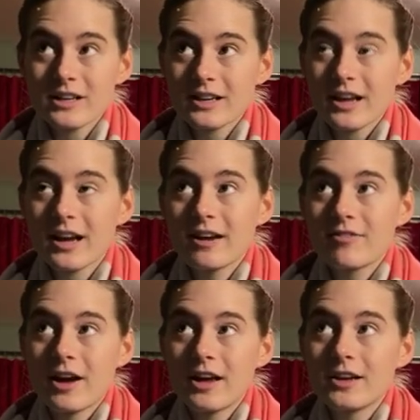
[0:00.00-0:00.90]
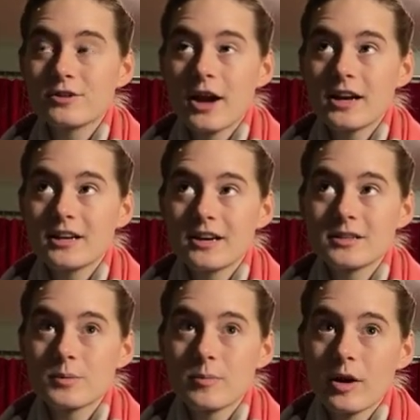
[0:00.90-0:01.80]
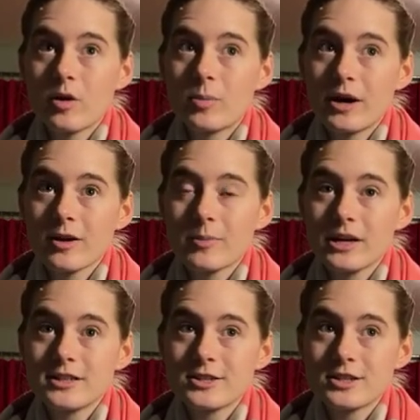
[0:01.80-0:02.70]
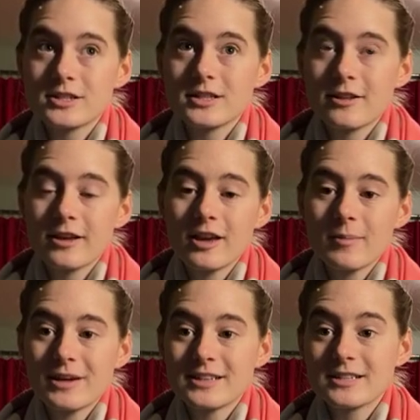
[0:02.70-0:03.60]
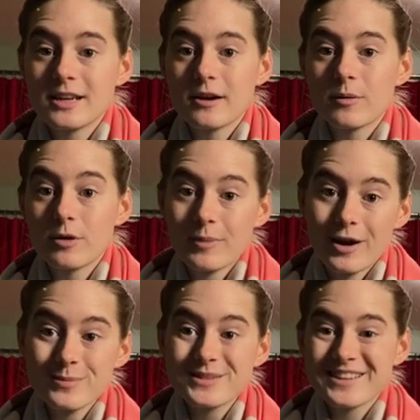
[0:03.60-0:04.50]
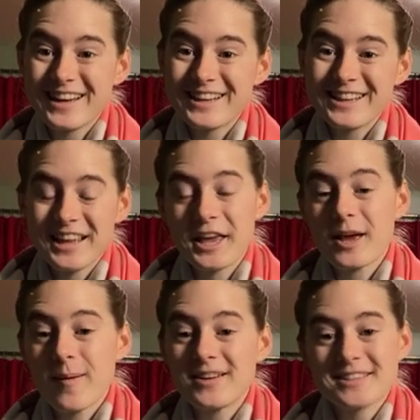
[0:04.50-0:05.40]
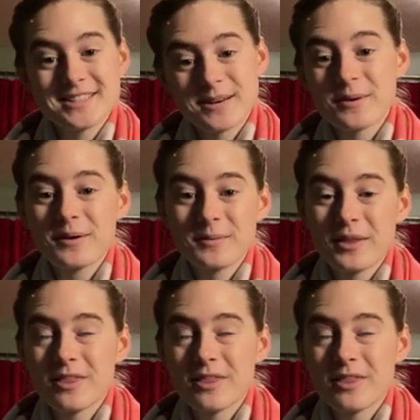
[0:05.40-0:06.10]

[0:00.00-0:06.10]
Like if I try to dance with my whole body by just thinking about dancing with my arms and thinking about dancing with